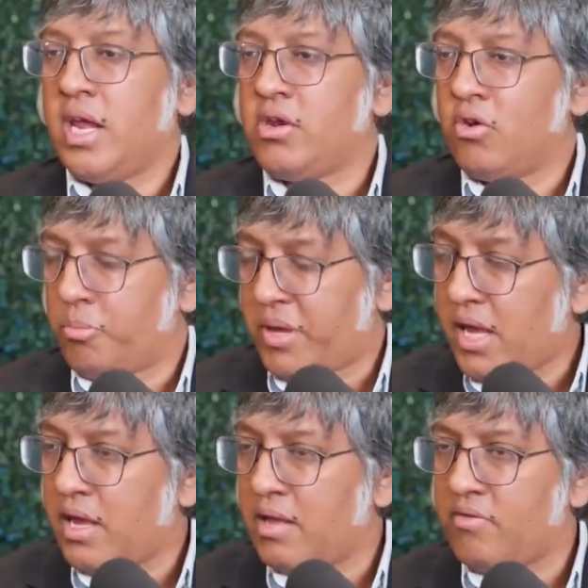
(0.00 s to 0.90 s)
in
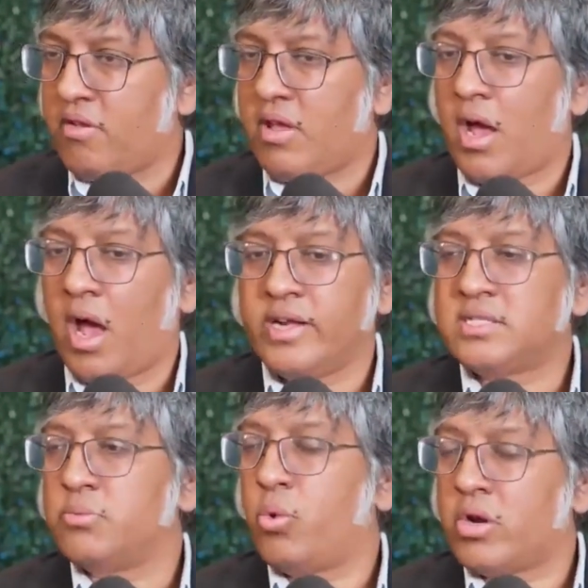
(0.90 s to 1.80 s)
Europeans,
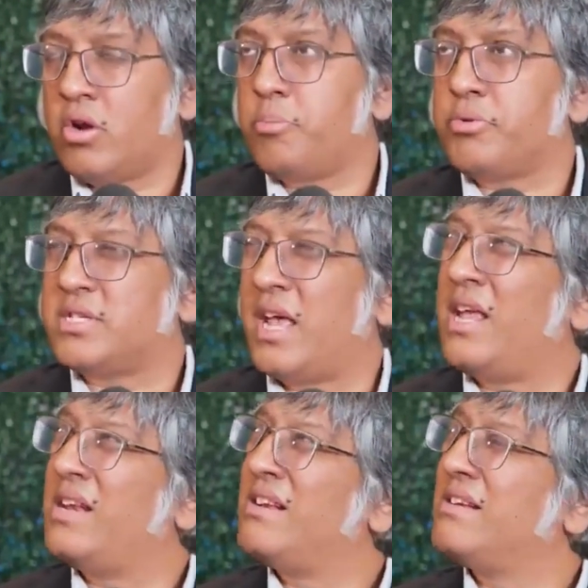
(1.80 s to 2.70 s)
it's
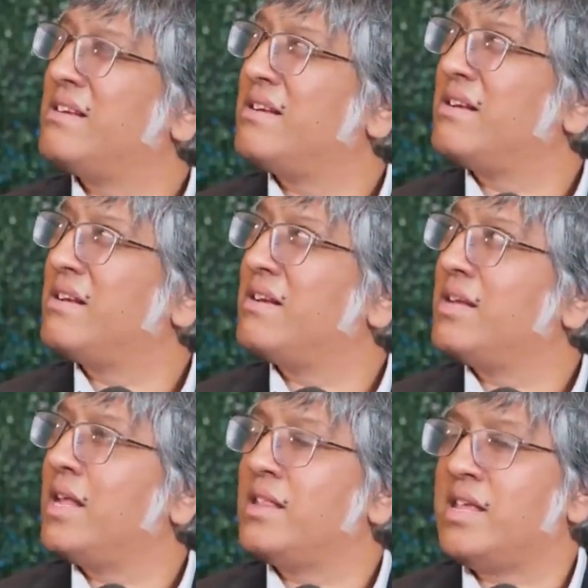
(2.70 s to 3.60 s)
100%
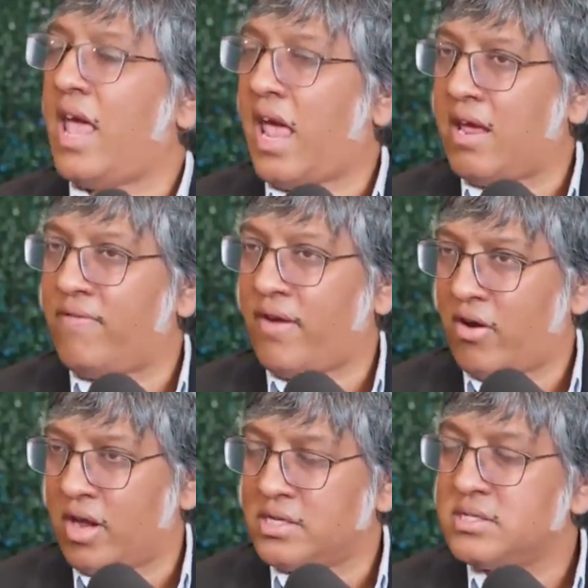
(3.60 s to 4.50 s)
in the A
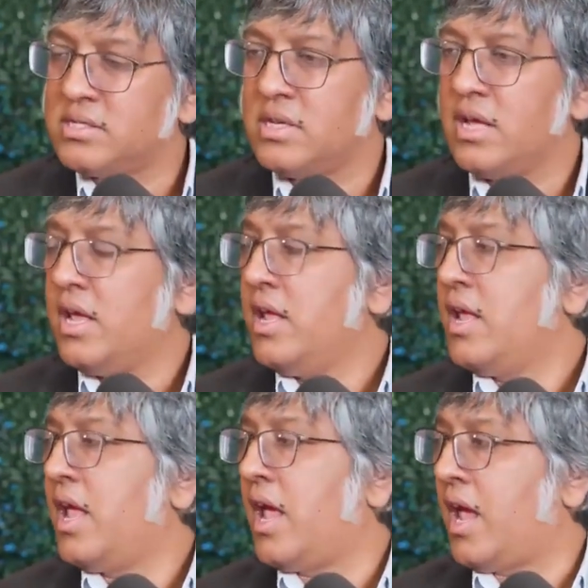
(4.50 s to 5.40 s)
variant,
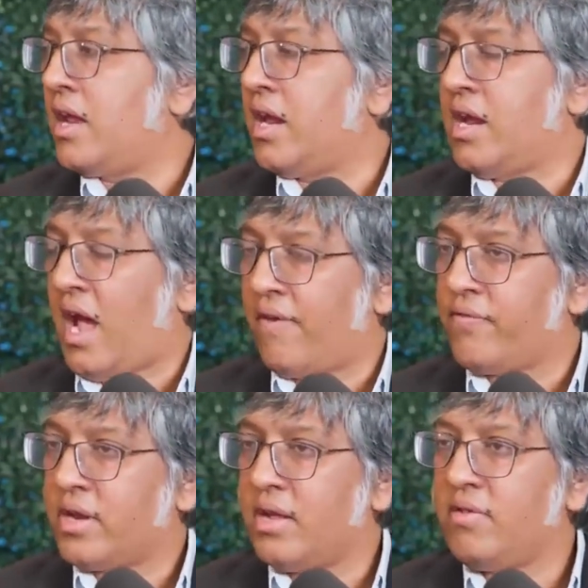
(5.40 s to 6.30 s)
and in
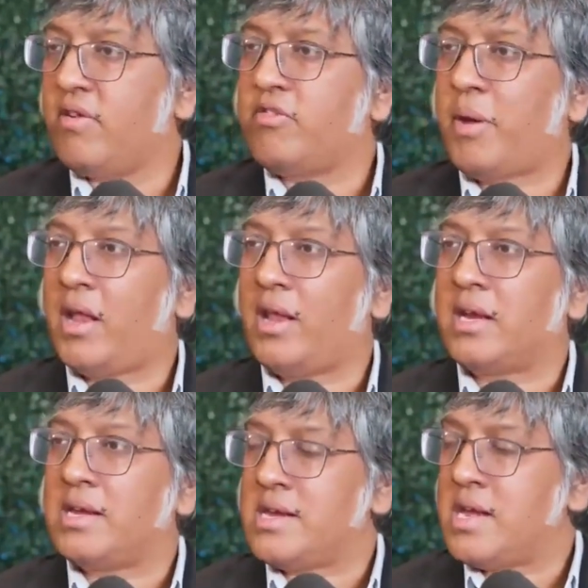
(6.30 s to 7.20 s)
Africans, it's about
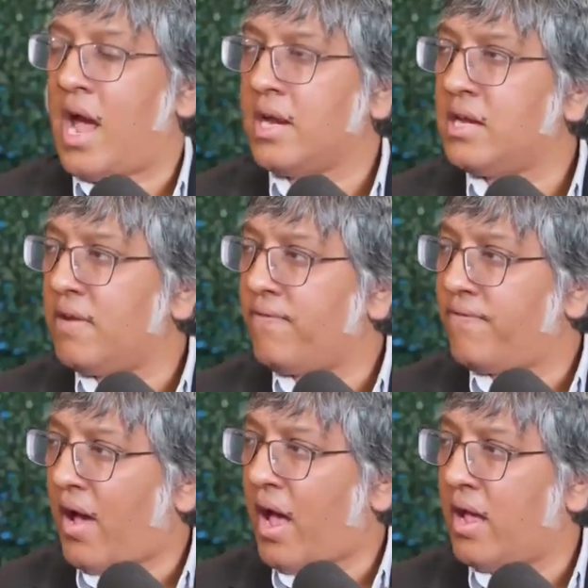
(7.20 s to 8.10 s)

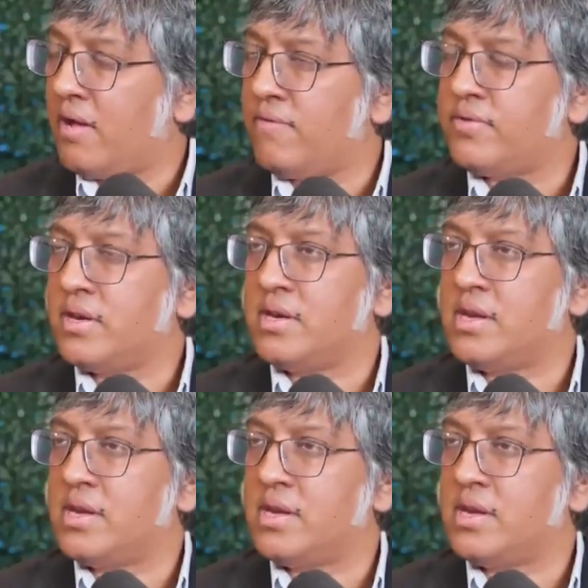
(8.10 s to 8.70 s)
95 to